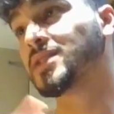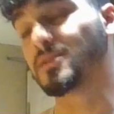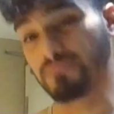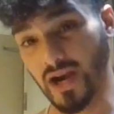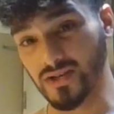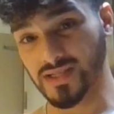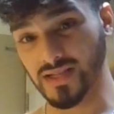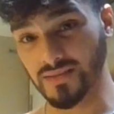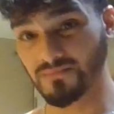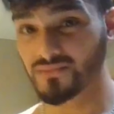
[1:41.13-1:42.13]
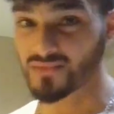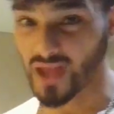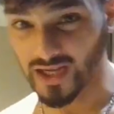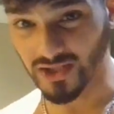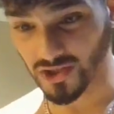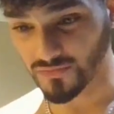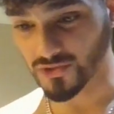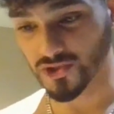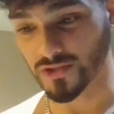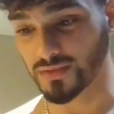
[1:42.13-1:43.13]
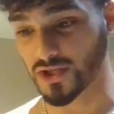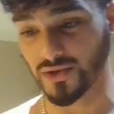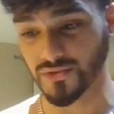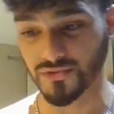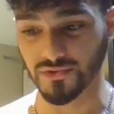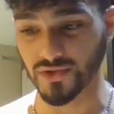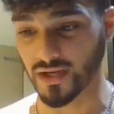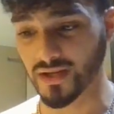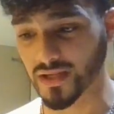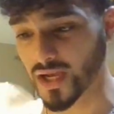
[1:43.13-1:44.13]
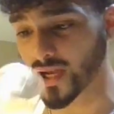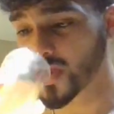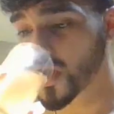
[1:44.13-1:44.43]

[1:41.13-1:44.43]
It's embarrassing, and none of you should be going through that, okay?